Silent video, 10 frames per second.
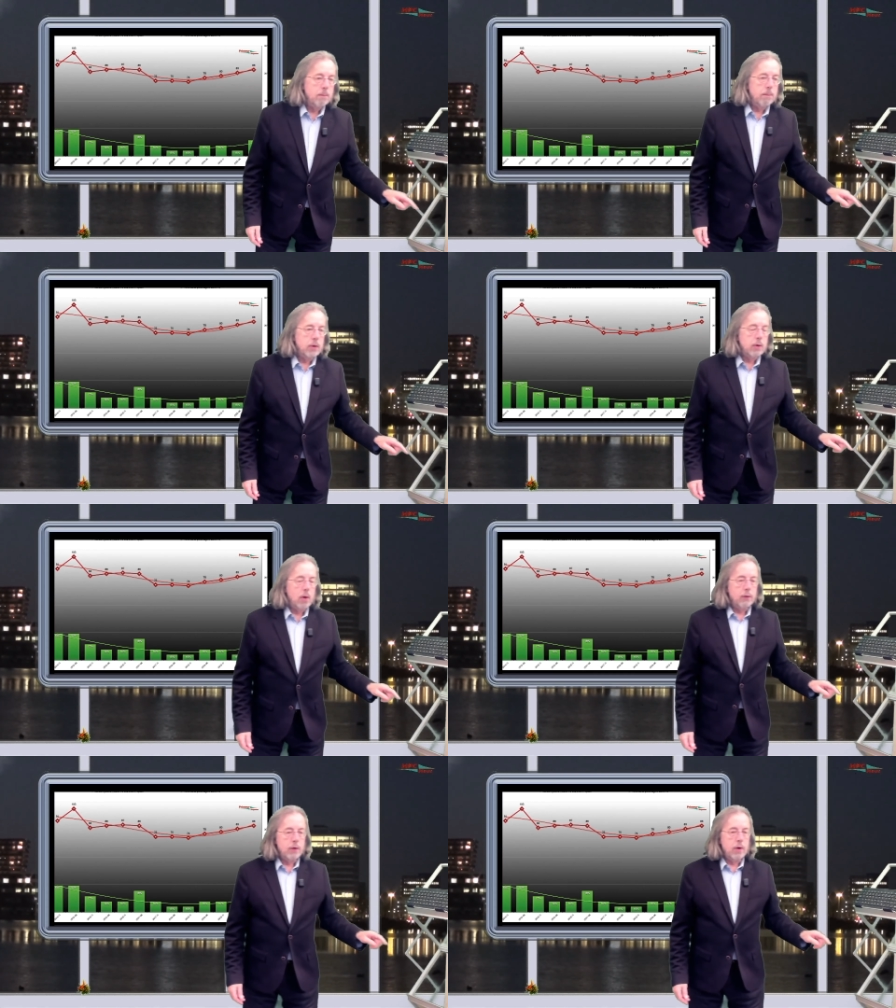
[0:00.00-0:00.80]
And,
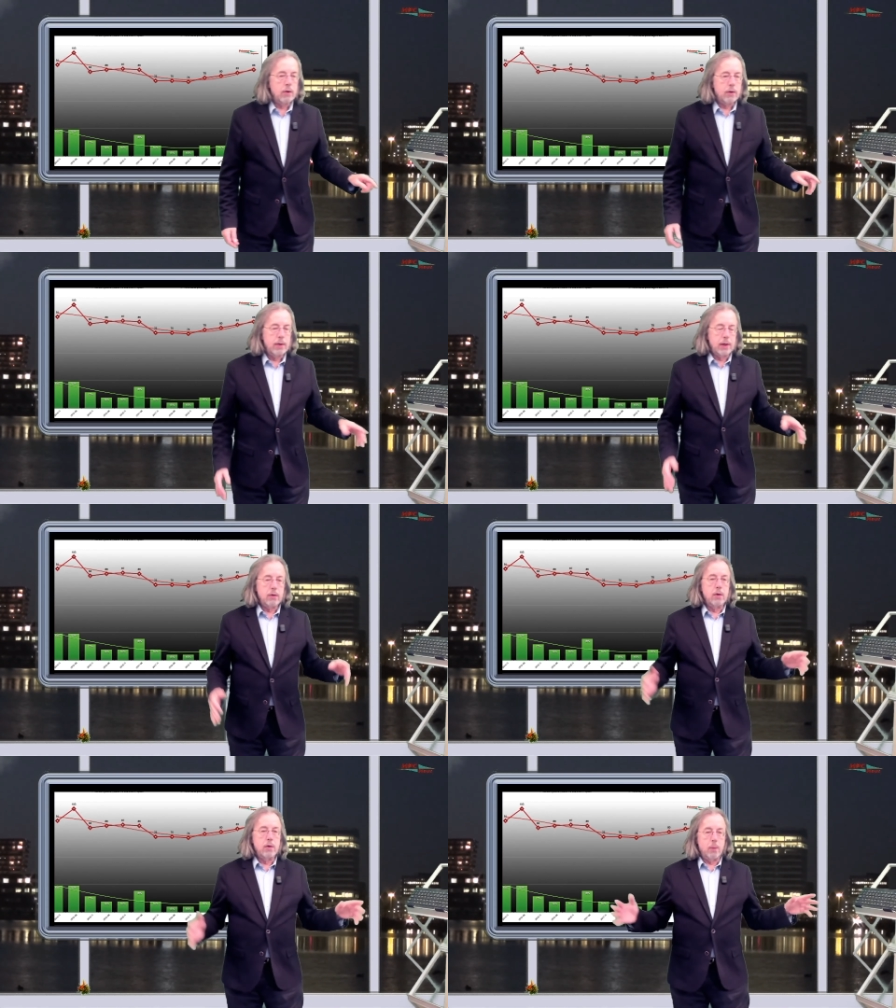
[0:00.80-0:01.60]
but of course,
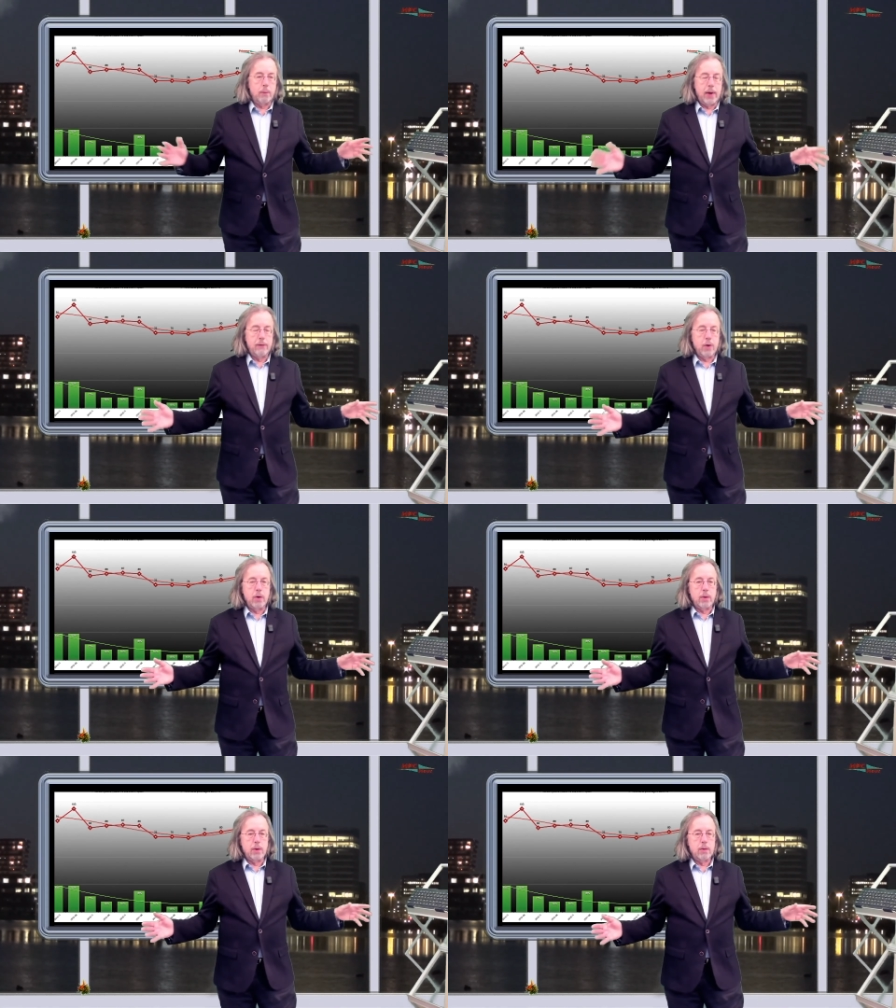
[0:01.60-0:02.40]
that's the top five
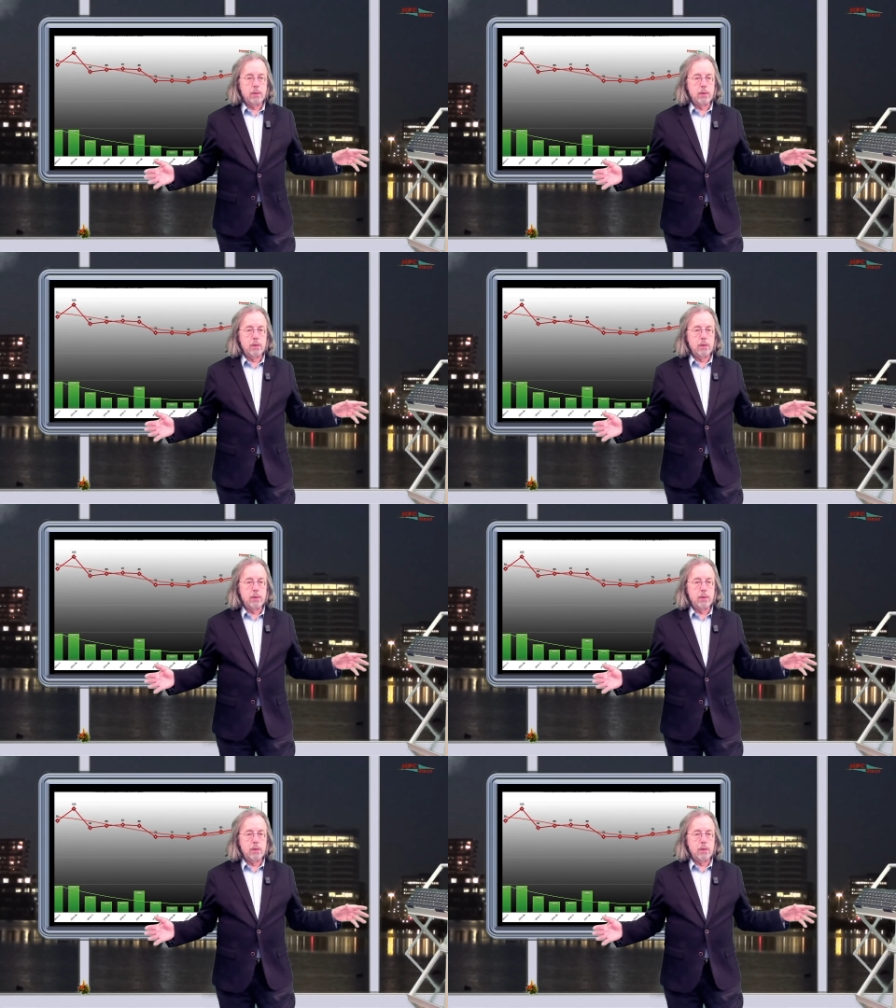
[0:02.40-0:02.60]
hundred.